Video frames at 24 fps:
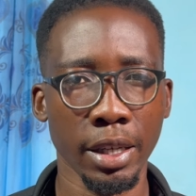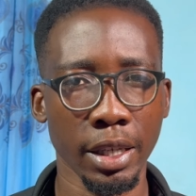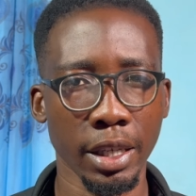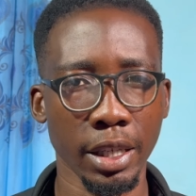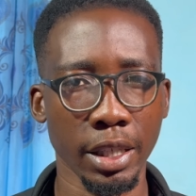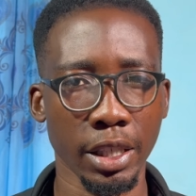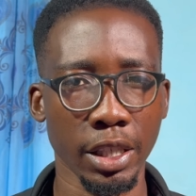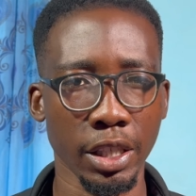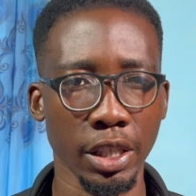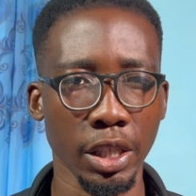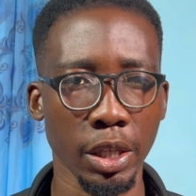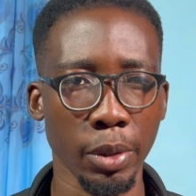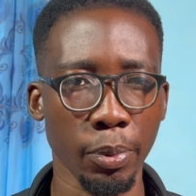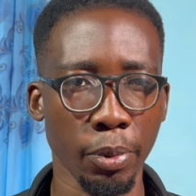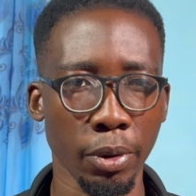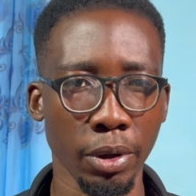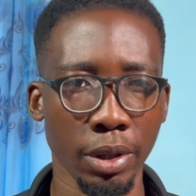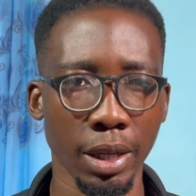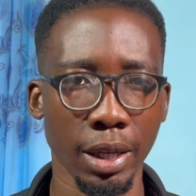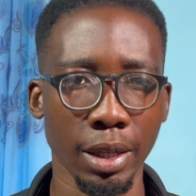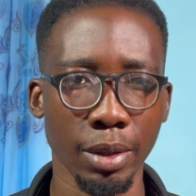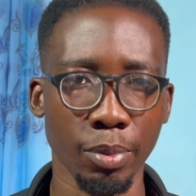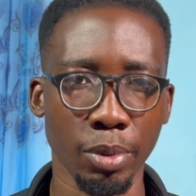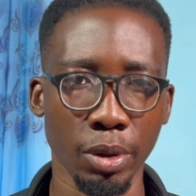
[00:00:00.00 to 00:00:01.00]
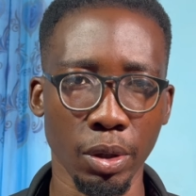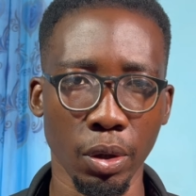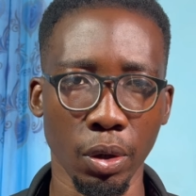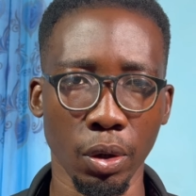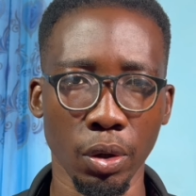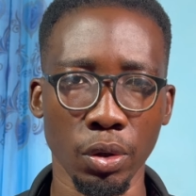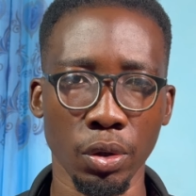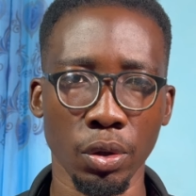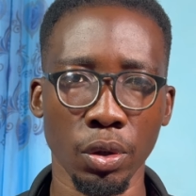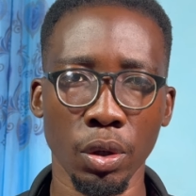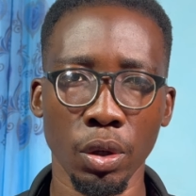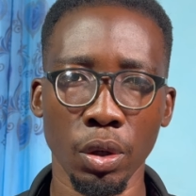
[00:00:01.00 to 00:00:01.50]
It is important
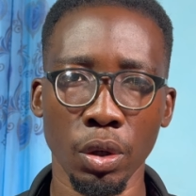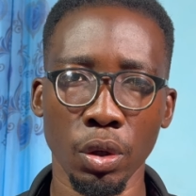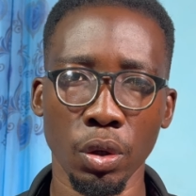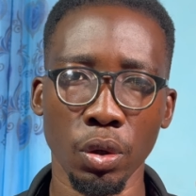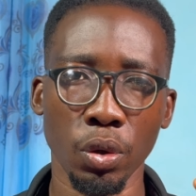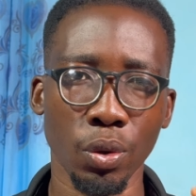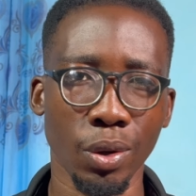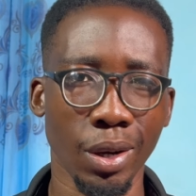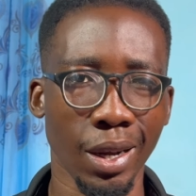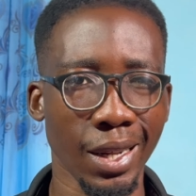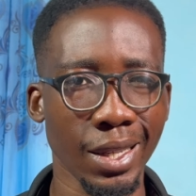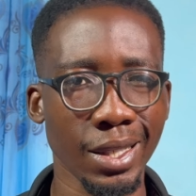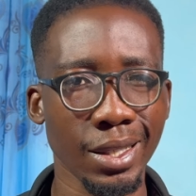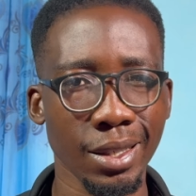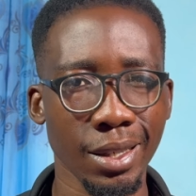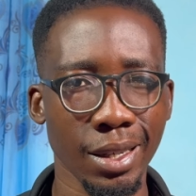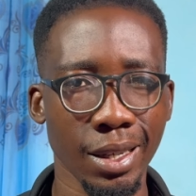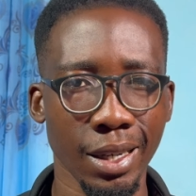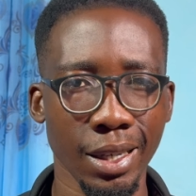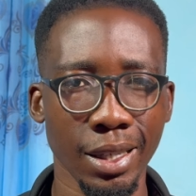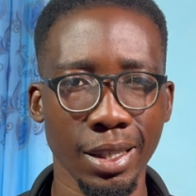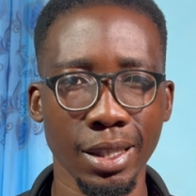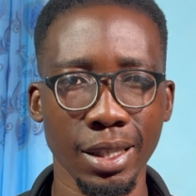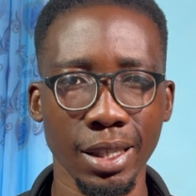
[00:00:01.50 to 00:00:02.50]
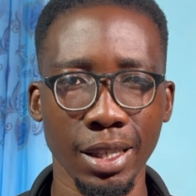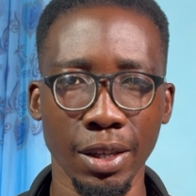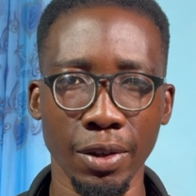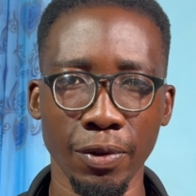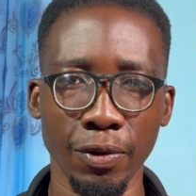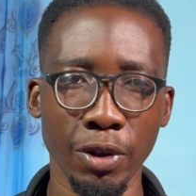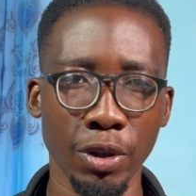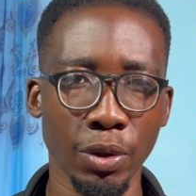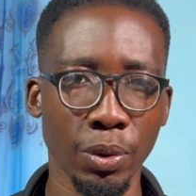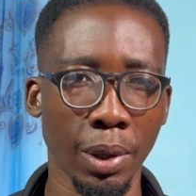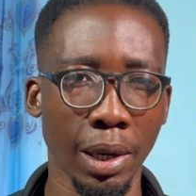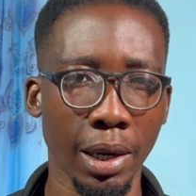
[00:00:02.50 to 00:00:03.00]
because you can't create a
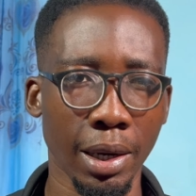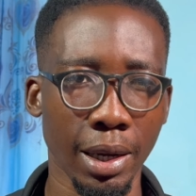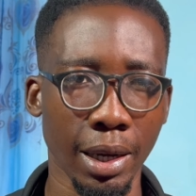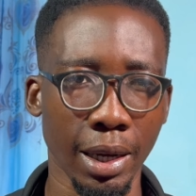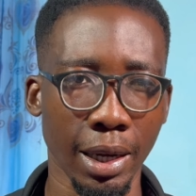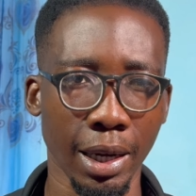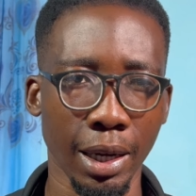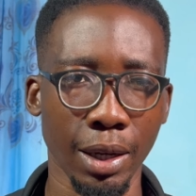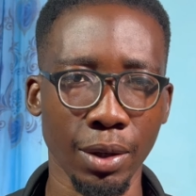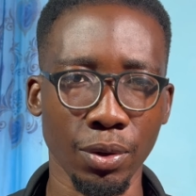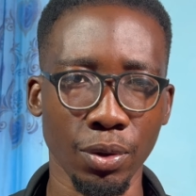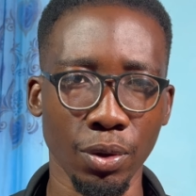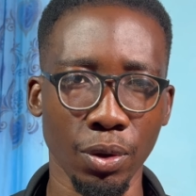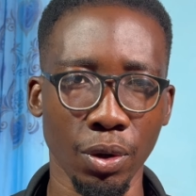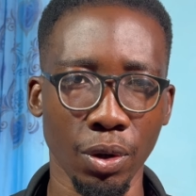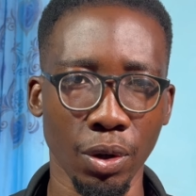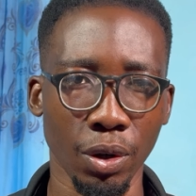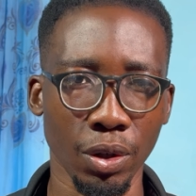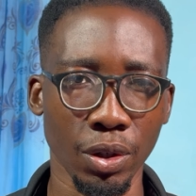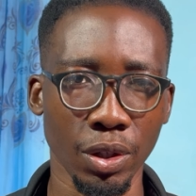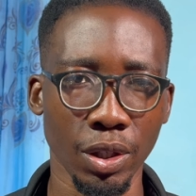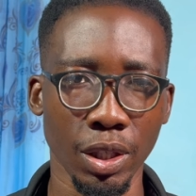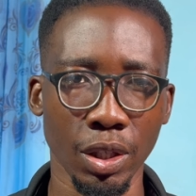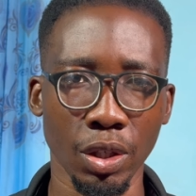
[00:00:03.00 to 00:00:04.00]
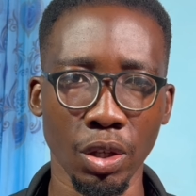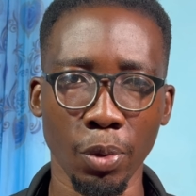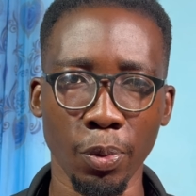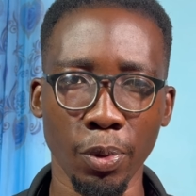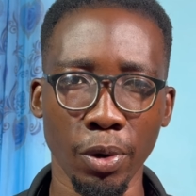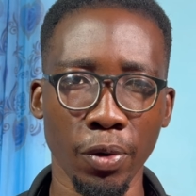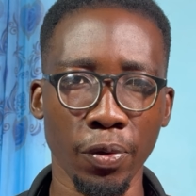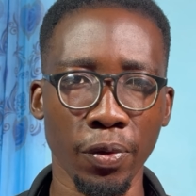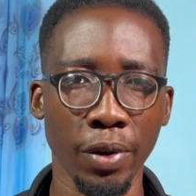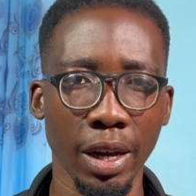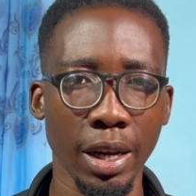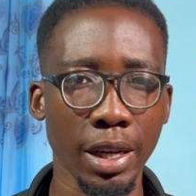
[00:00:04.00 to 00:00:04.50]
virtual account until your
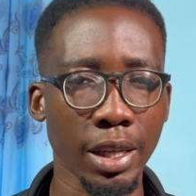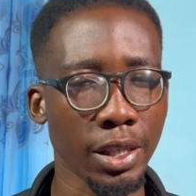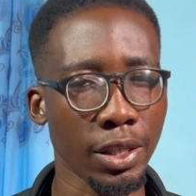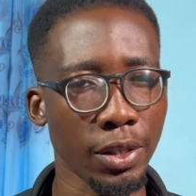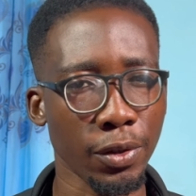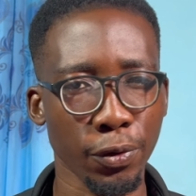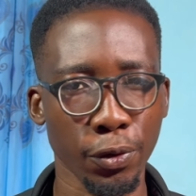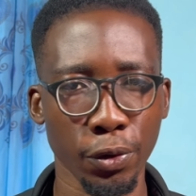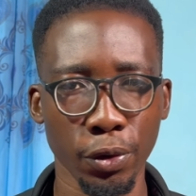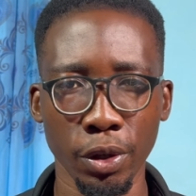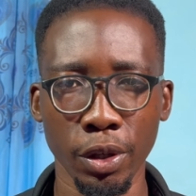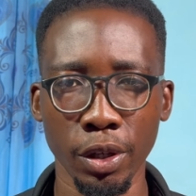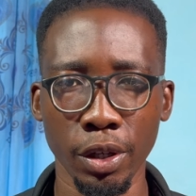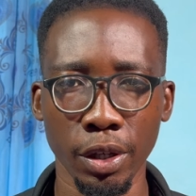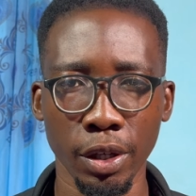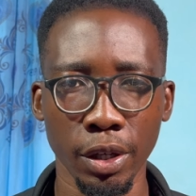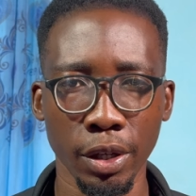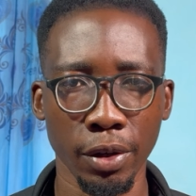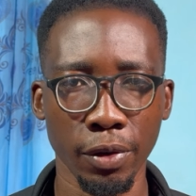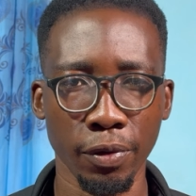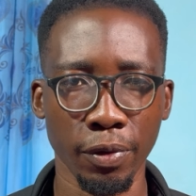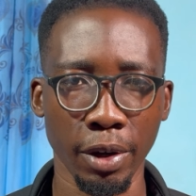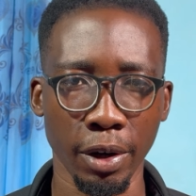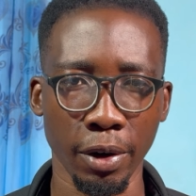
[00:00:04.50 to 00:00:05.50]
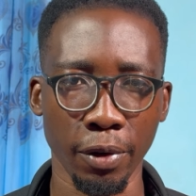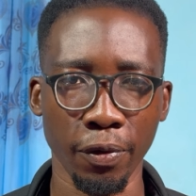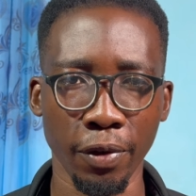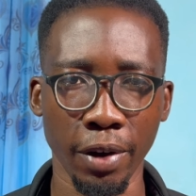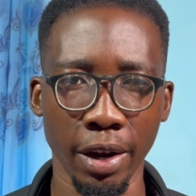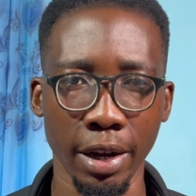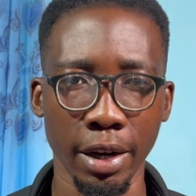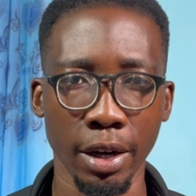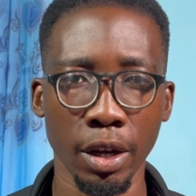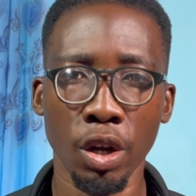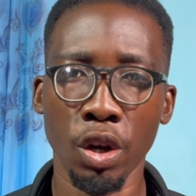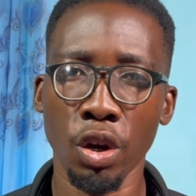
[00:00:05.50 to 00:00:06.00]
profile is fully
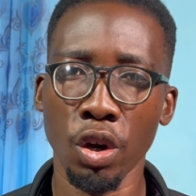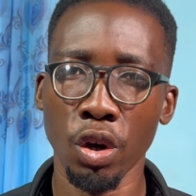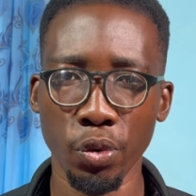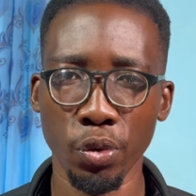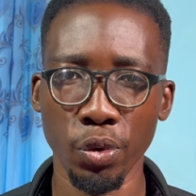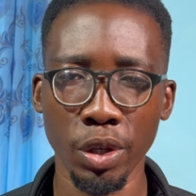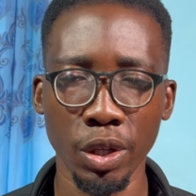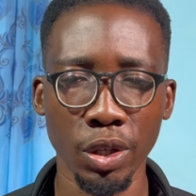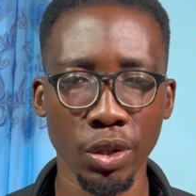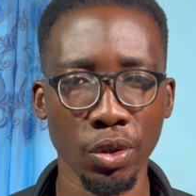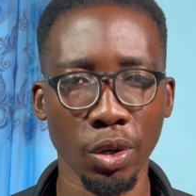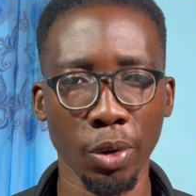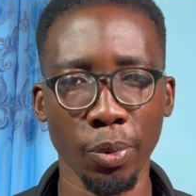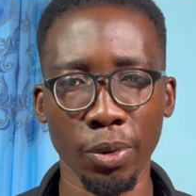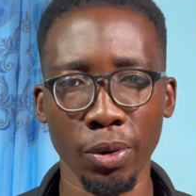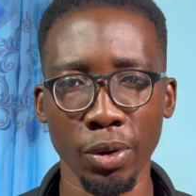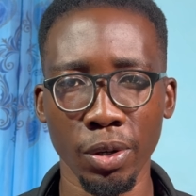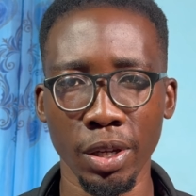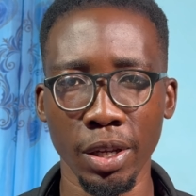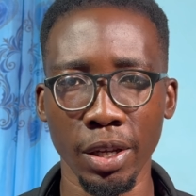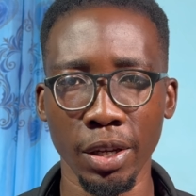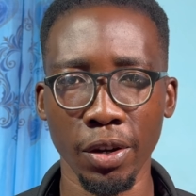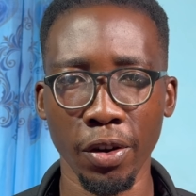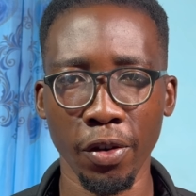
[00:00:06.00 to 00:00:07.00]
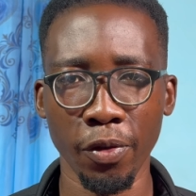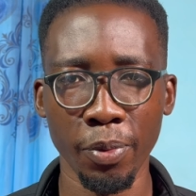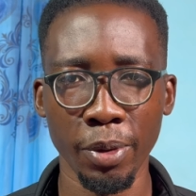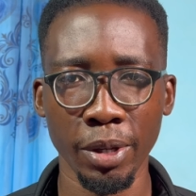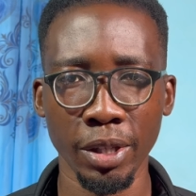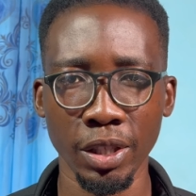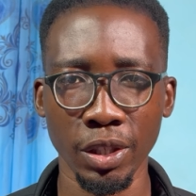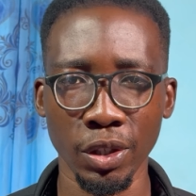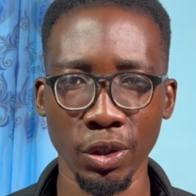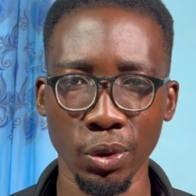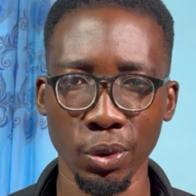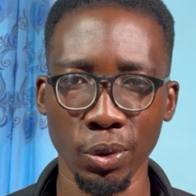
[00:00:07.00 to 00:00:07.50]
verified. You will need to upload a
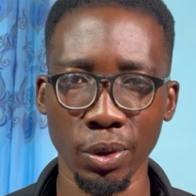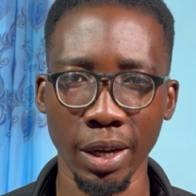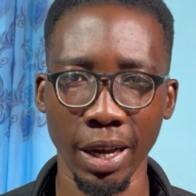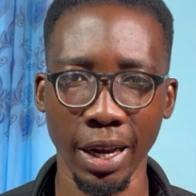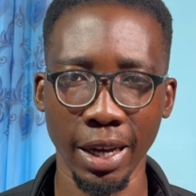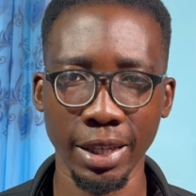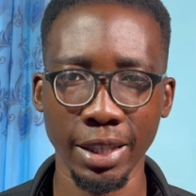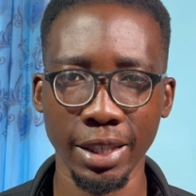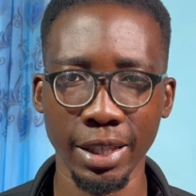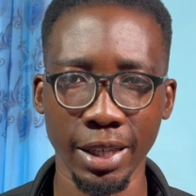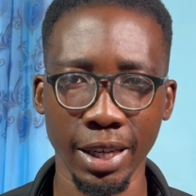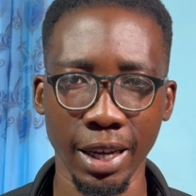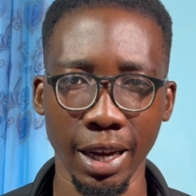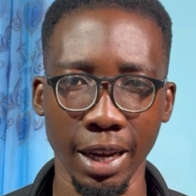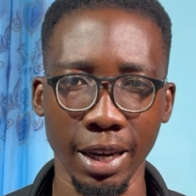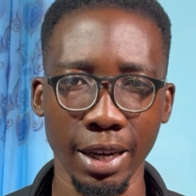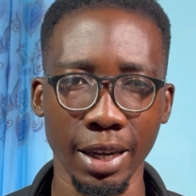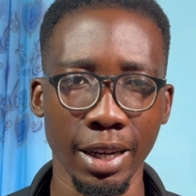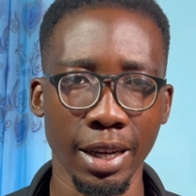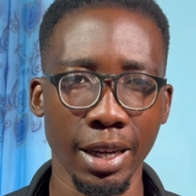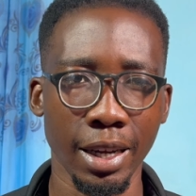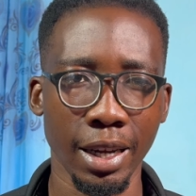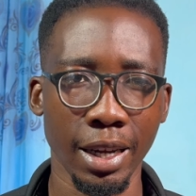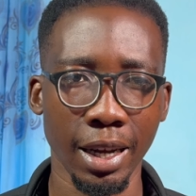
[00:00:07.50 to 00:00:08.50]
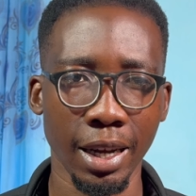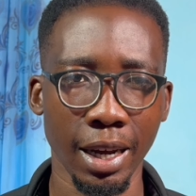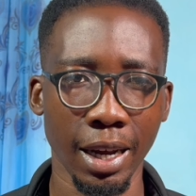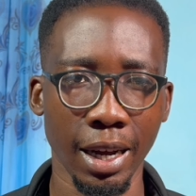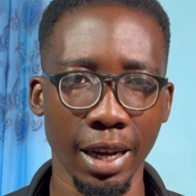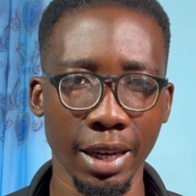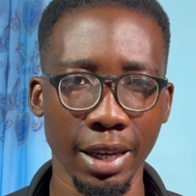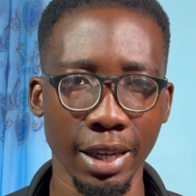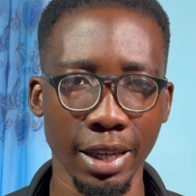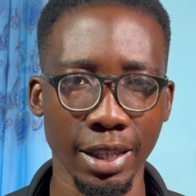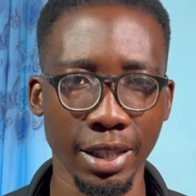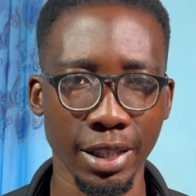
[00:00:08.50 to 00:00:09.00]
government issued ID card
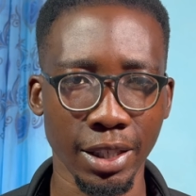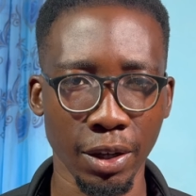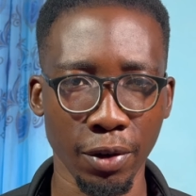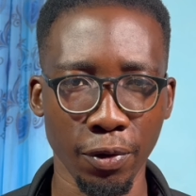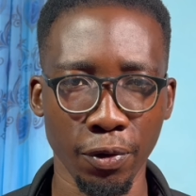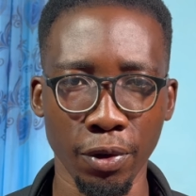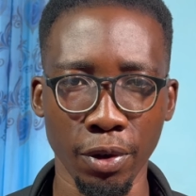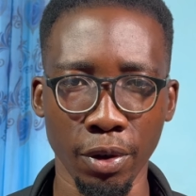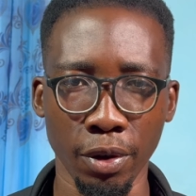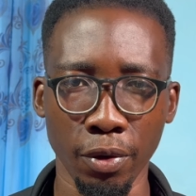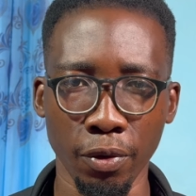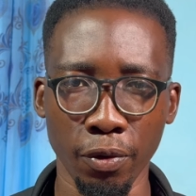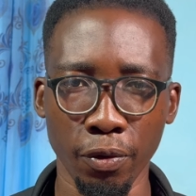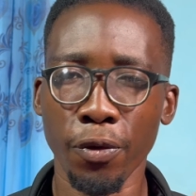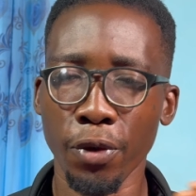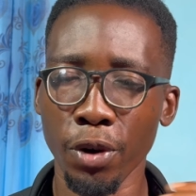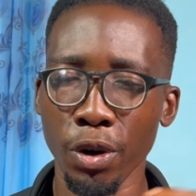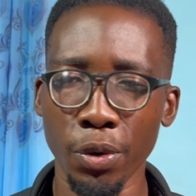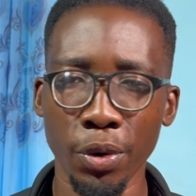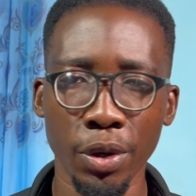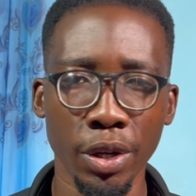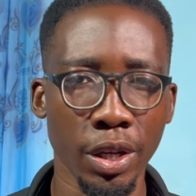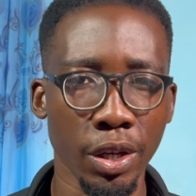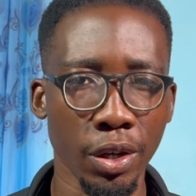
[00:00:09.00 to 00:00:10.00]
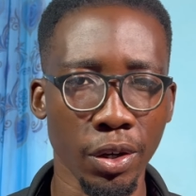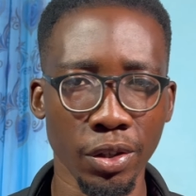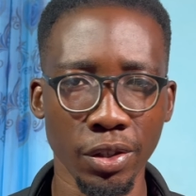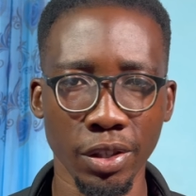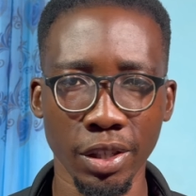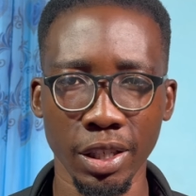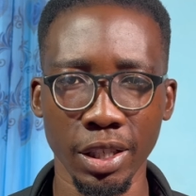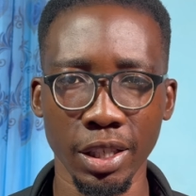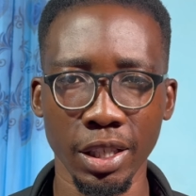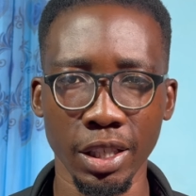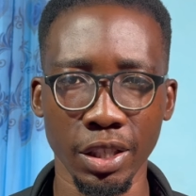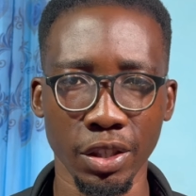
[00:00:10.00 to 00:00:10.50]
and a selfie following the
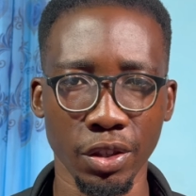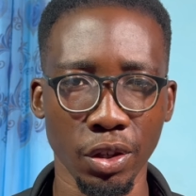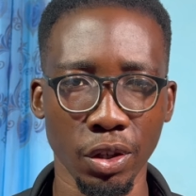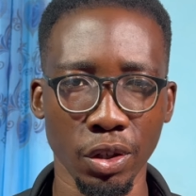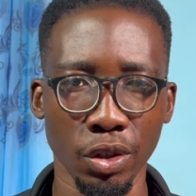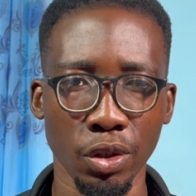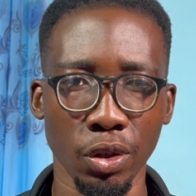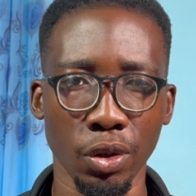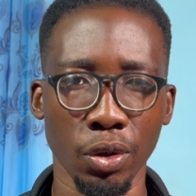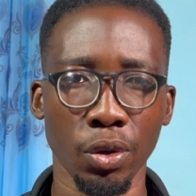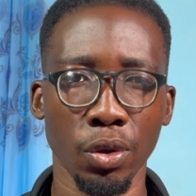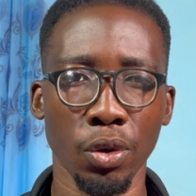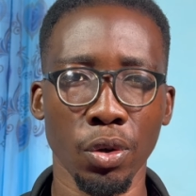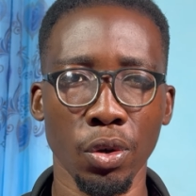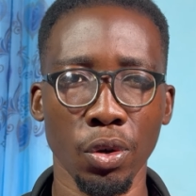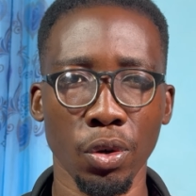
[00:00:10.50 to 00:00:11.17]
on-screen instruction.